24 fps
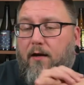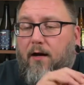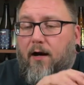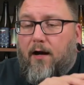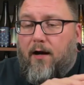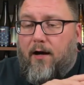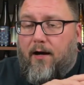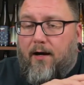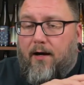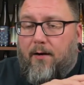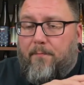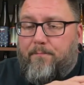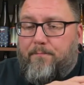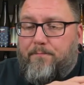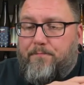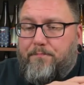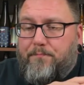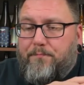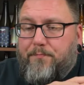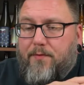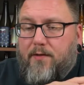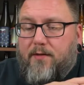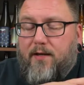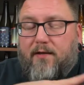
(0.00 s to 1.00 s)
Um,
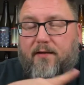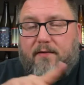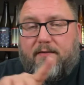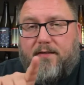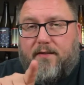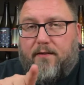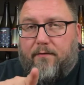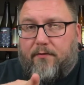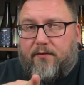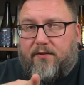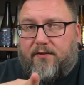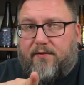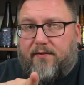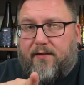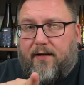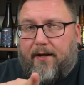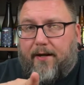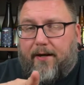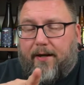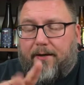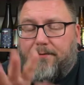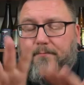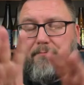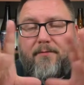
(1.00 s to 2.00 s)
Civil
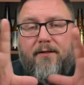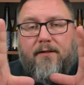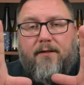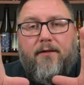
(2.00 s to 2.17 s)
Society,